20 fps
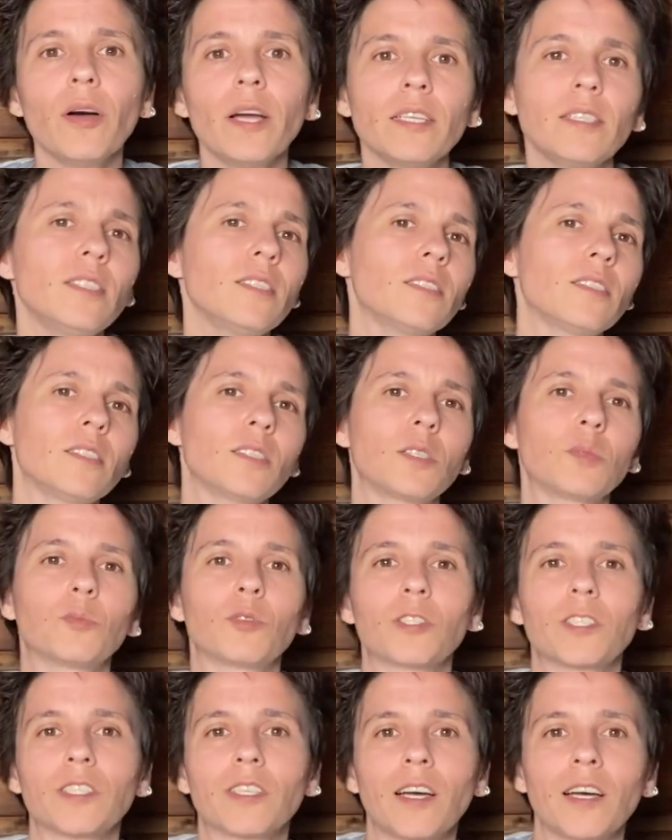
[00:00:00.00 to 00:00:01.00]
i need a little
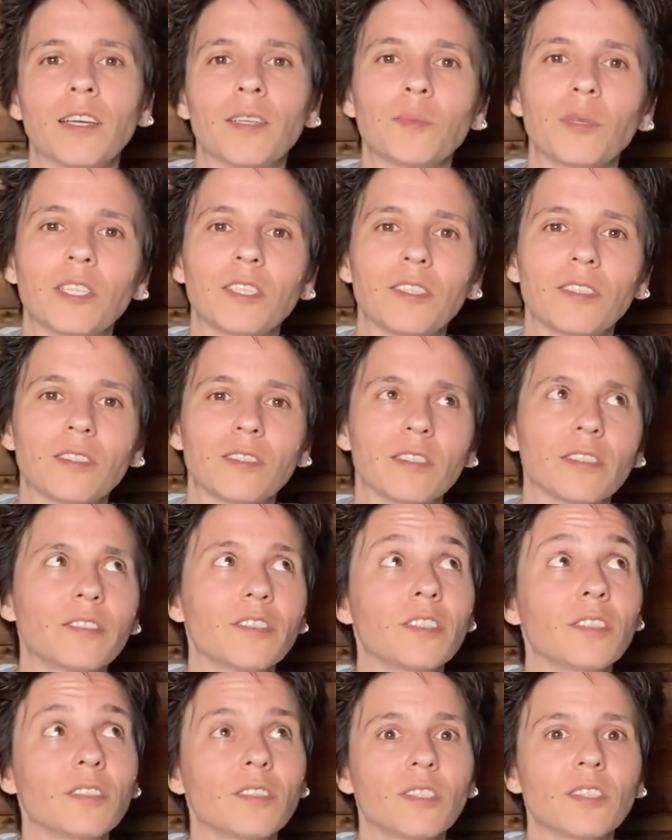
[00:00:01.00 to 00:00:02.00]
more time i need a
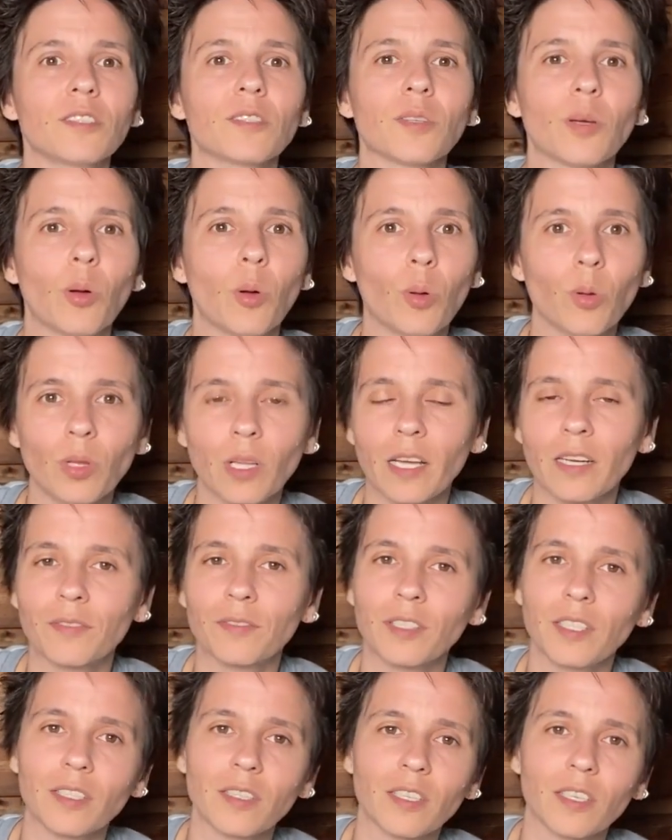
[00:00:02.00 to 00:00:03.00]
there, there's a whole lot of
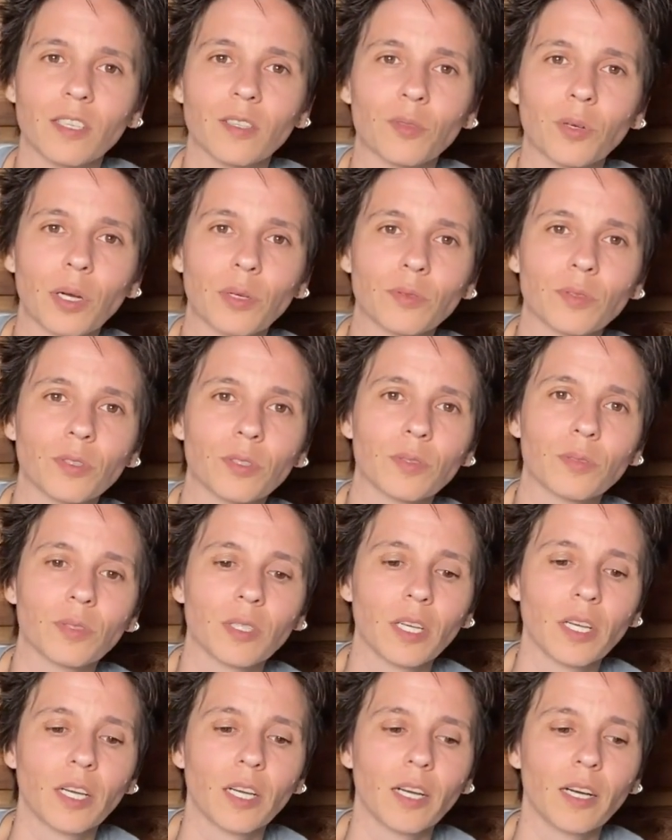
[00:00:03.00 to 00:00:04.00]
healing around you
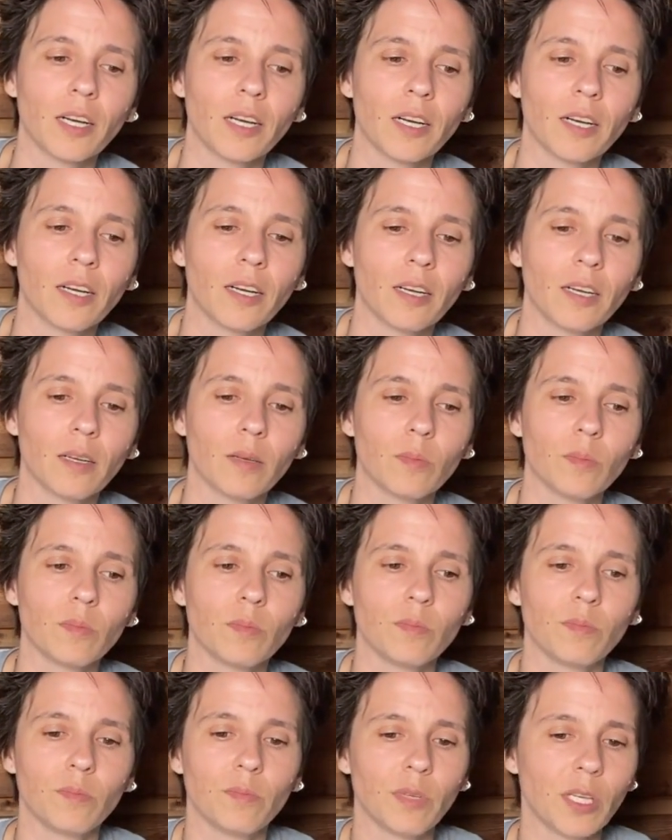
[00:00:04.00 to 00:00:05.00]

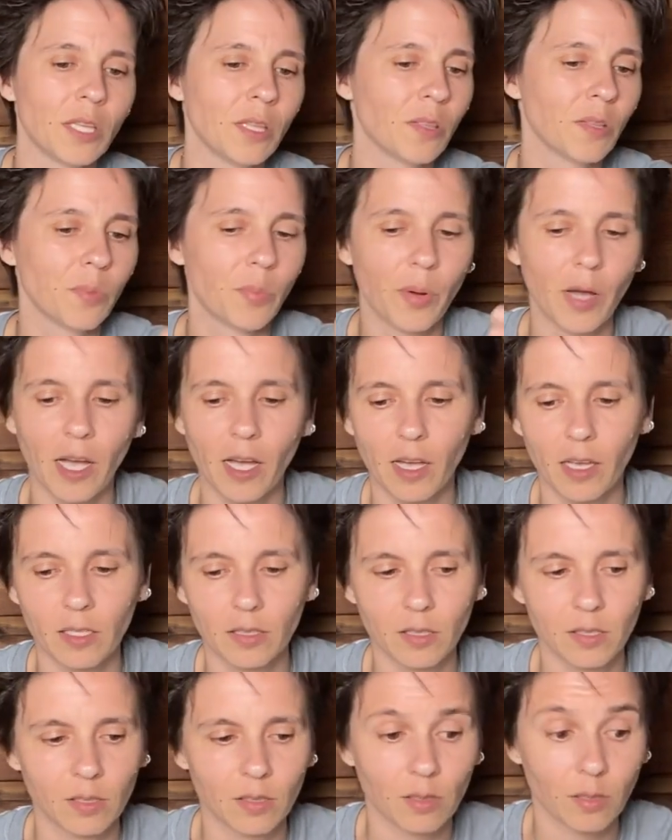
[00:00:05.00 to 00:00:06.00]
um, in the
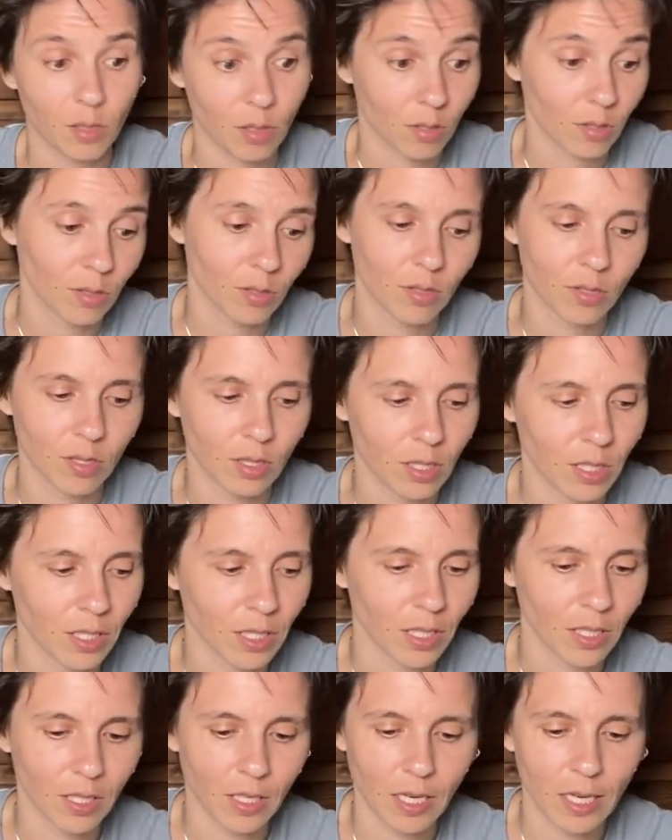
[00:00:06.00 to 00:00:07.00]
past
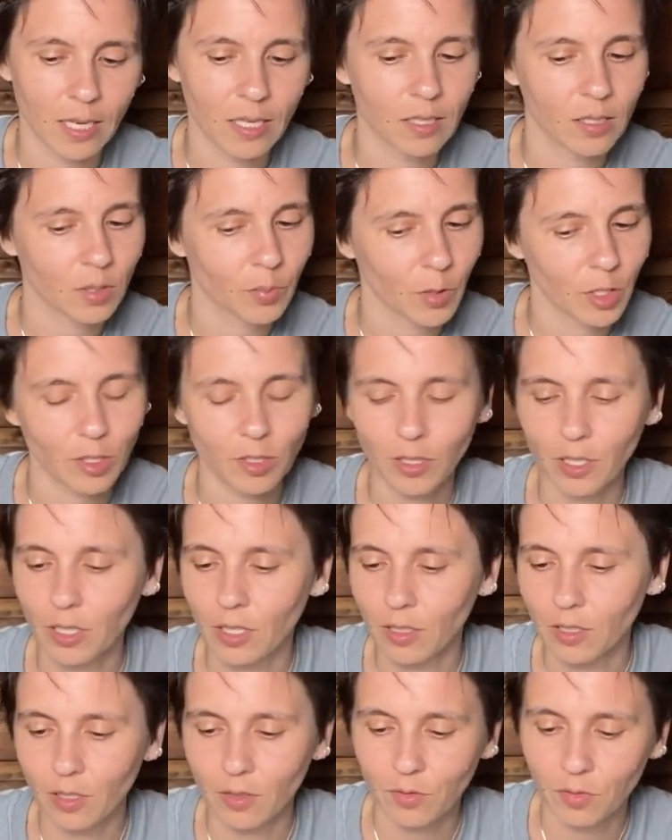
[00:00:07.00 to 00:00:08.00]
currently and especially
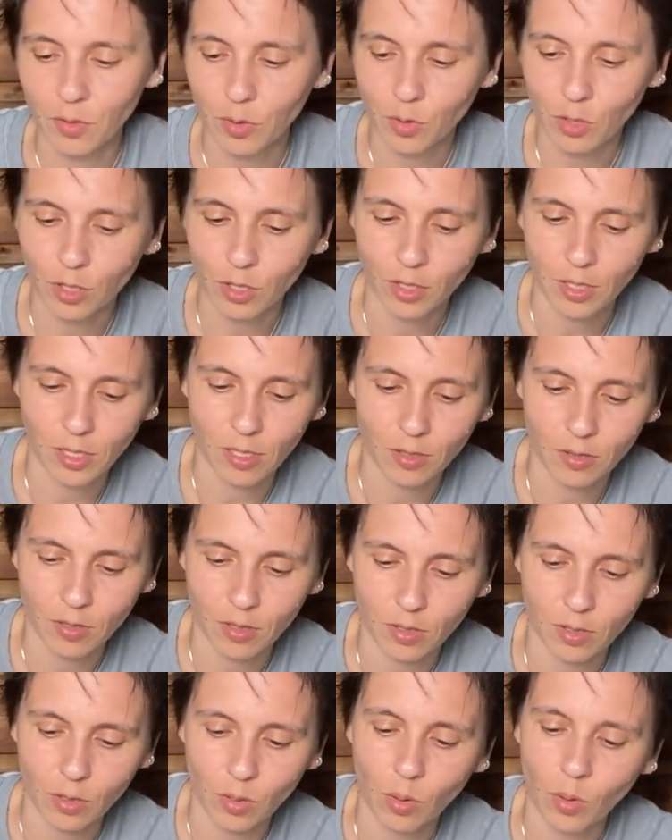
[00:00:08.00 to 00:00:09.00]
in the future here
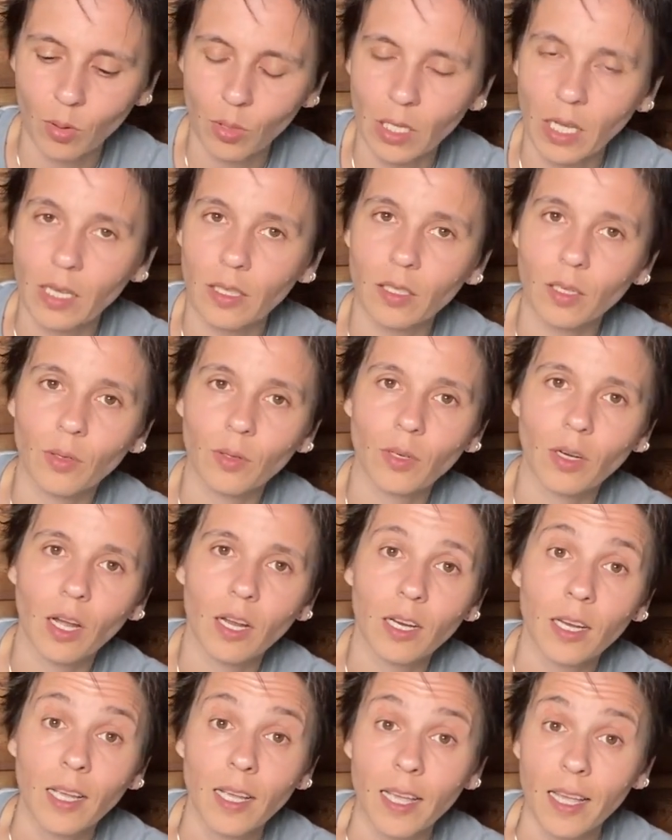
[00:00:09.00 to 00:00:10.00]
there's a whole lot going
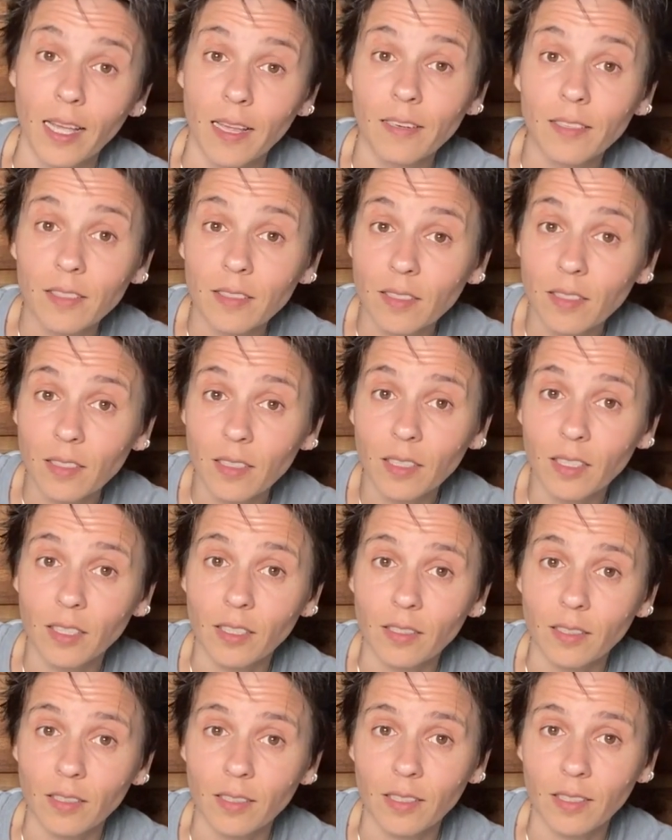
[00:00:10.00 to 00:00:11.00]
on and it's
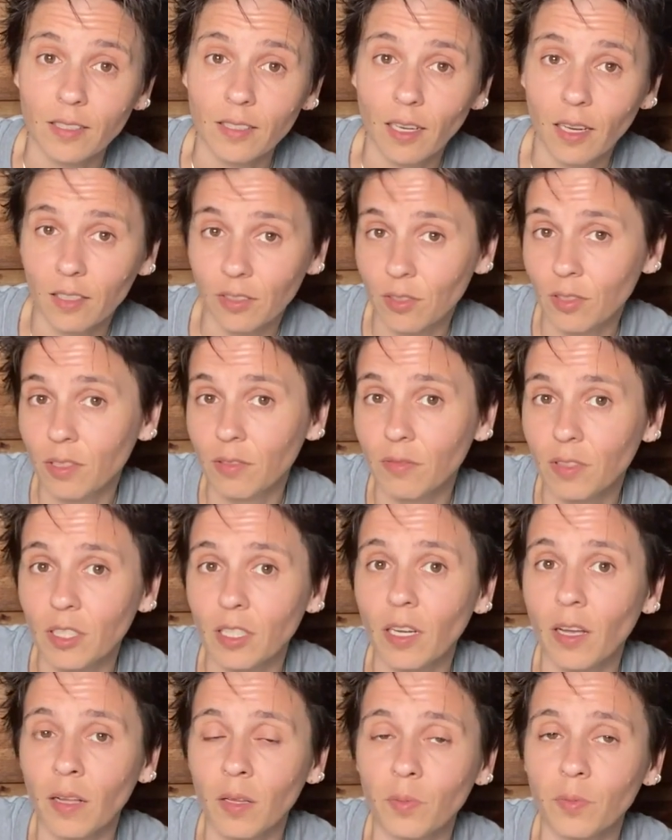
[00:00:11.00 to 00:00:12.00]
good it's actually
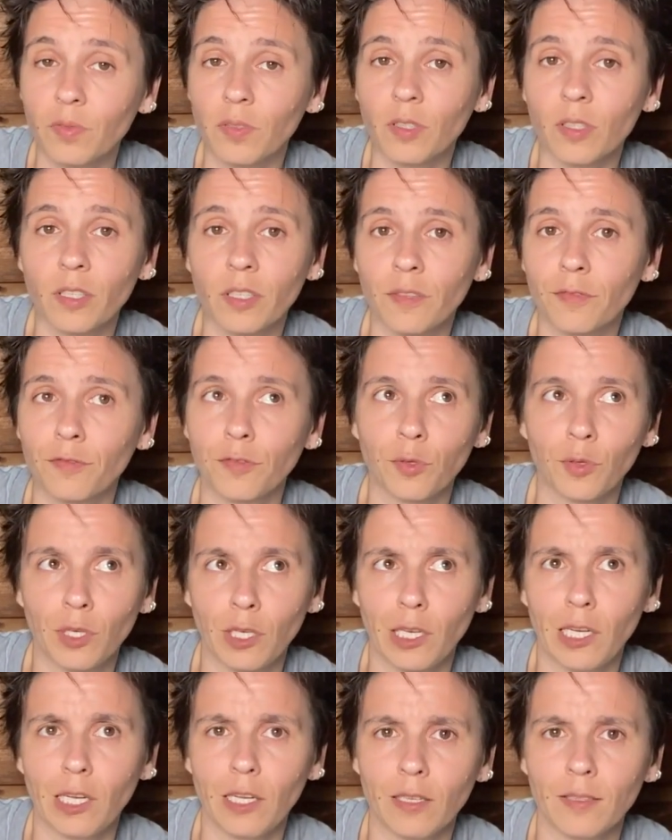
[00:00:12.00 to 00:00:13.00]
very helpful if you
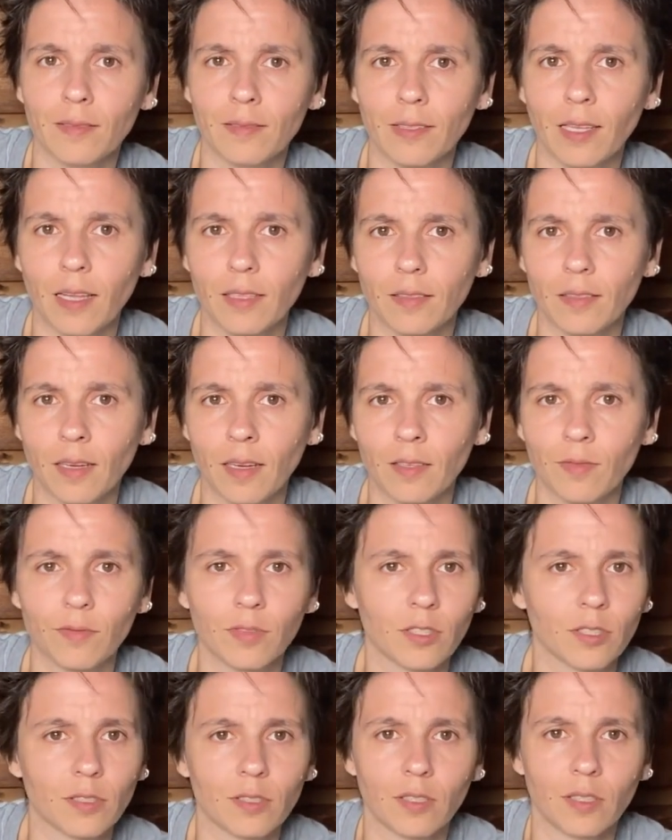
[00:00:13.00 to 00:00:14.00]
need that time
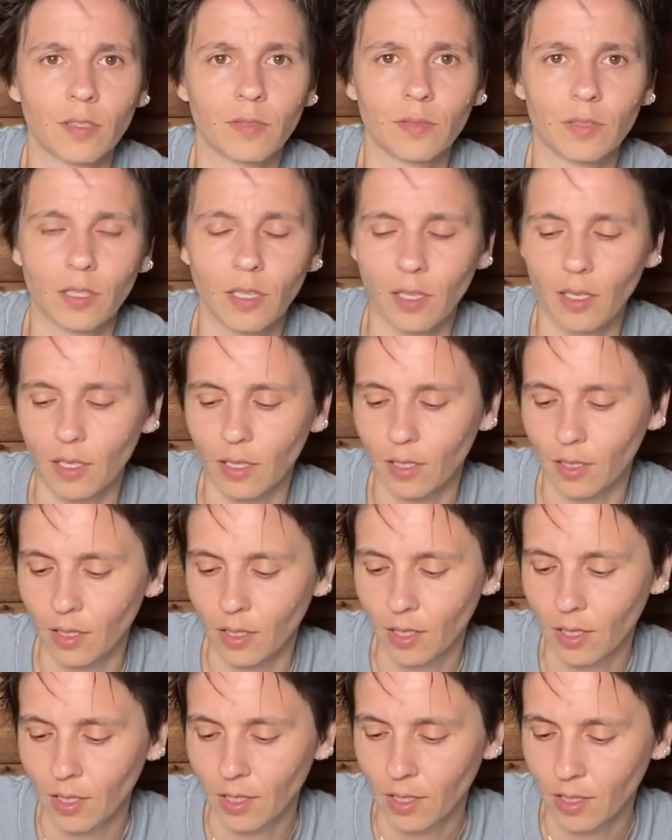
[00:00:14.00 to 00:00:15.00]
for yourself take it
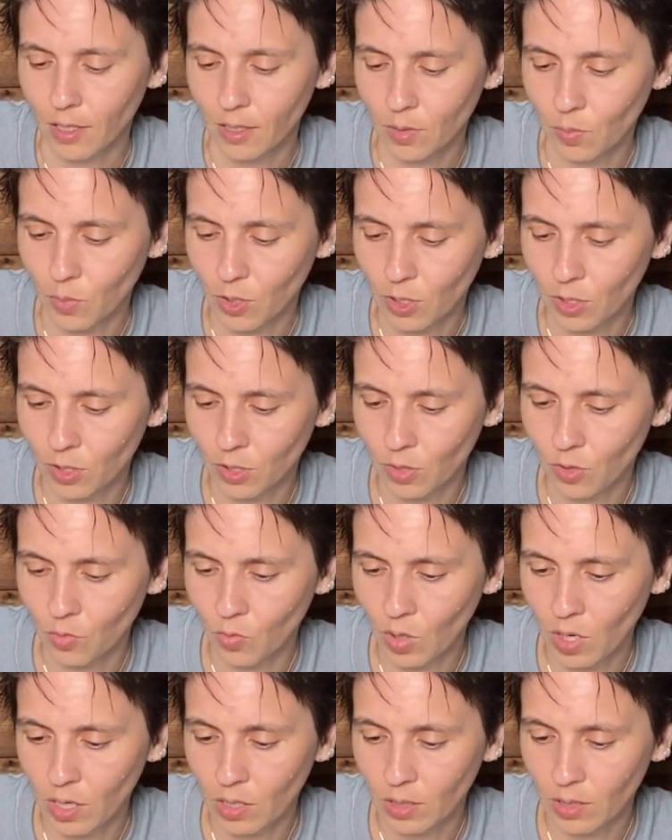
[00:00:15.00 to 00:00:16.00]
as much as you
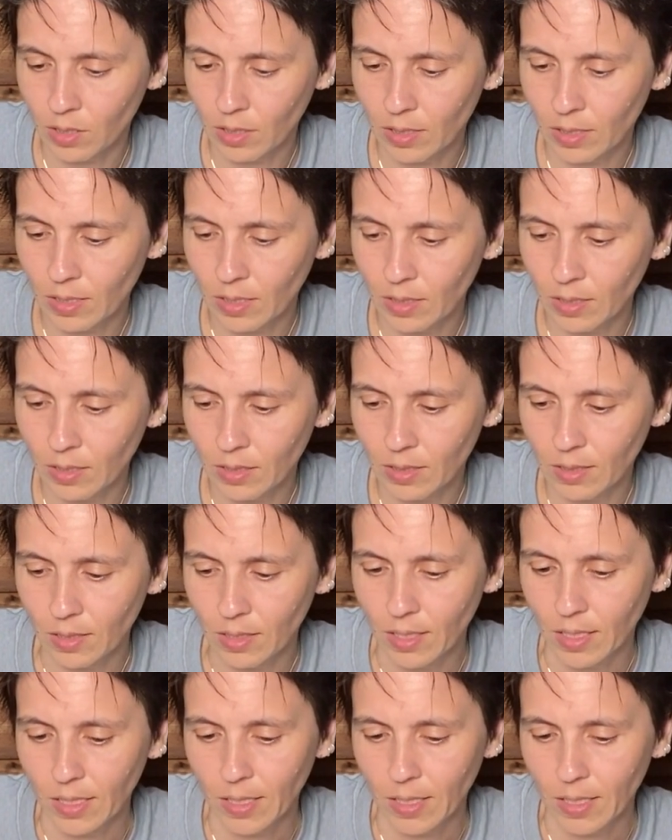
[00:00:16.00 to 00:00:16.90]
want because it is